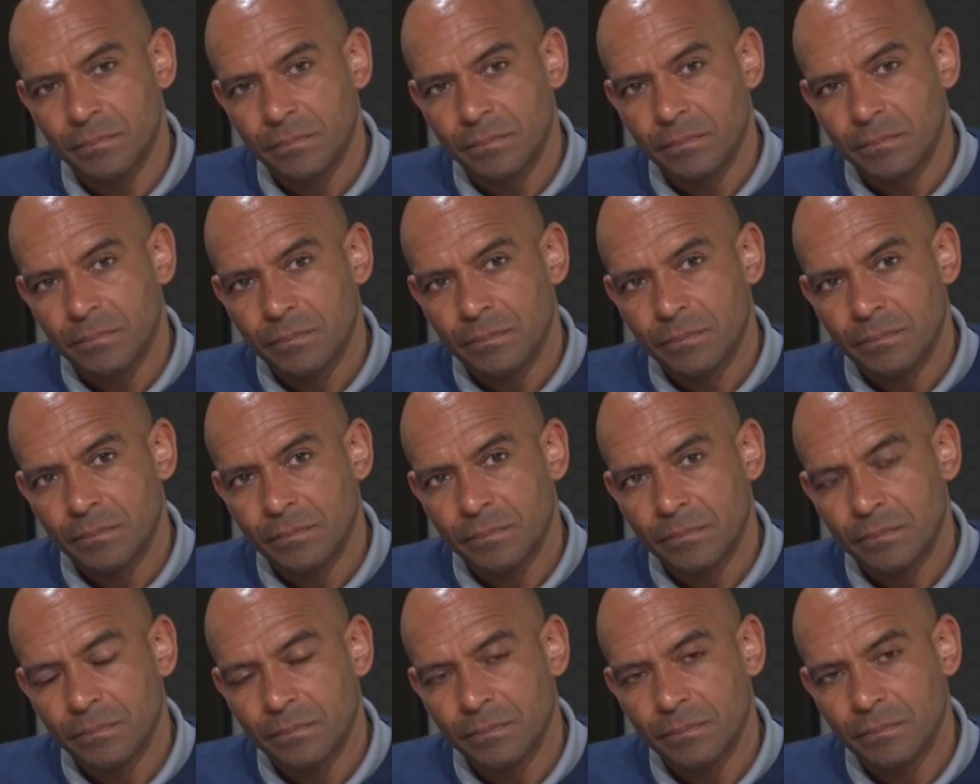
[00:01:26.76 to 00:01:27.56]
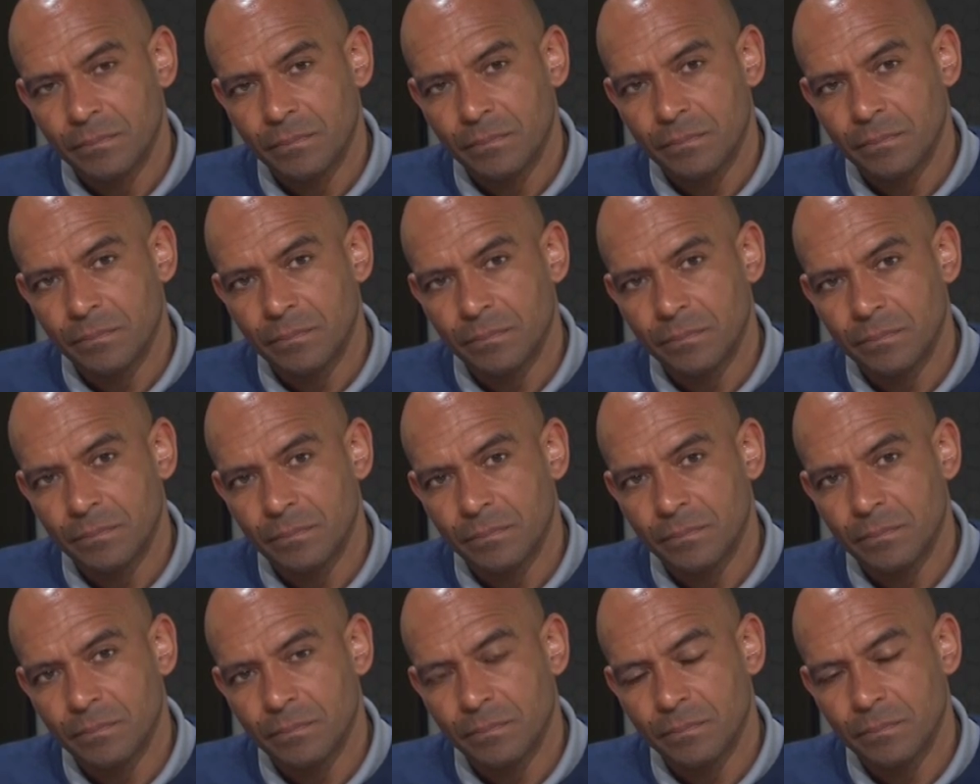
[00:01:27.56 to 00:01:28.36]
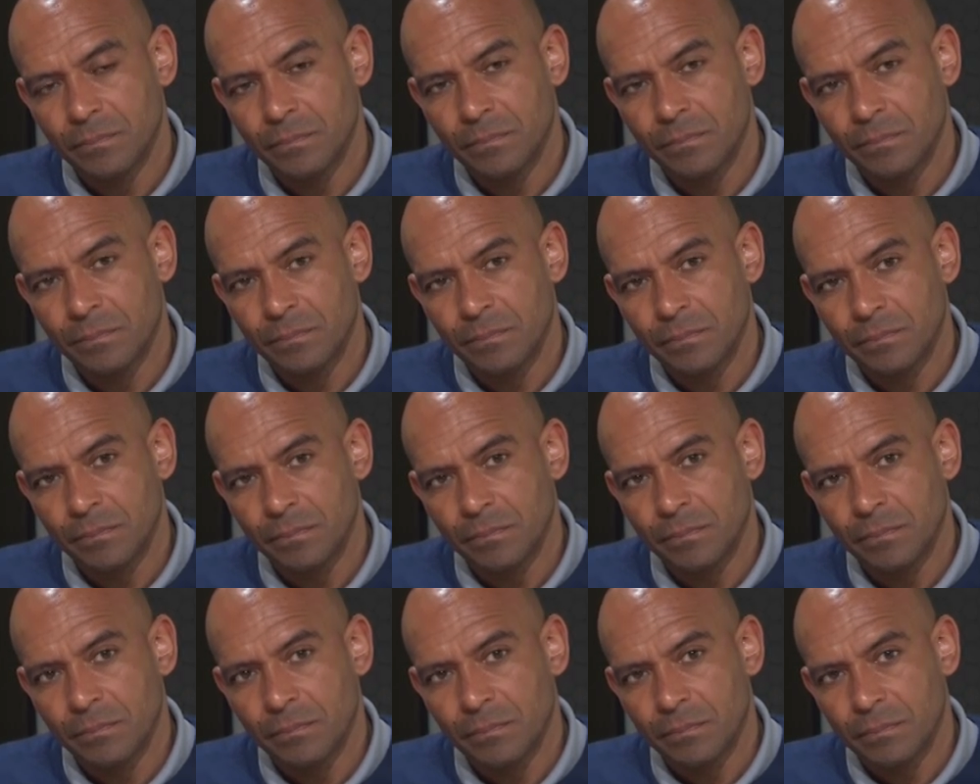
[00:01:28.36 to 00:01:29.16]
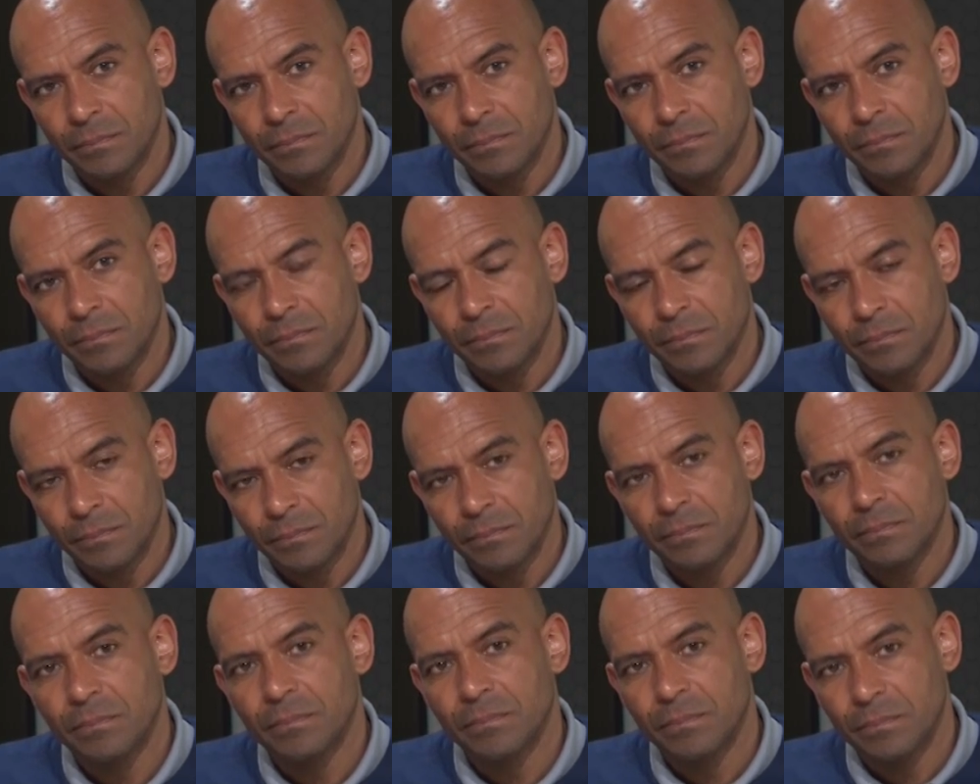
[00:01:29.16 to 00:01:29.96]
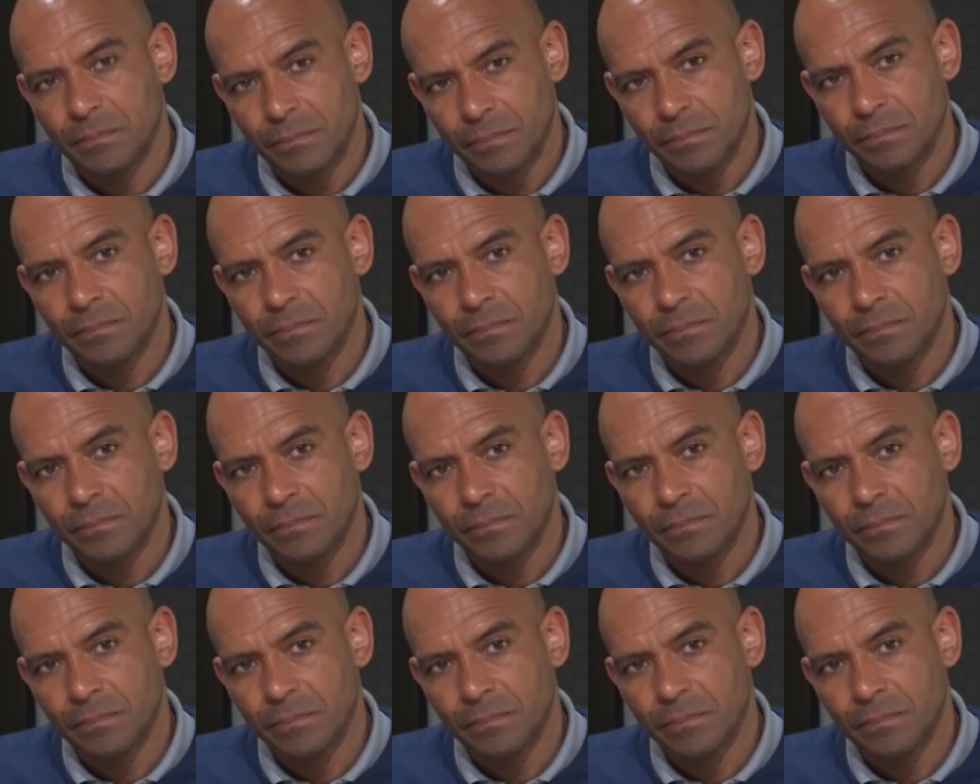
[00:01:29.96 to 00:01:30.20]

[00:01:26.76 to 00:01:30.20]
The person shown says nothing.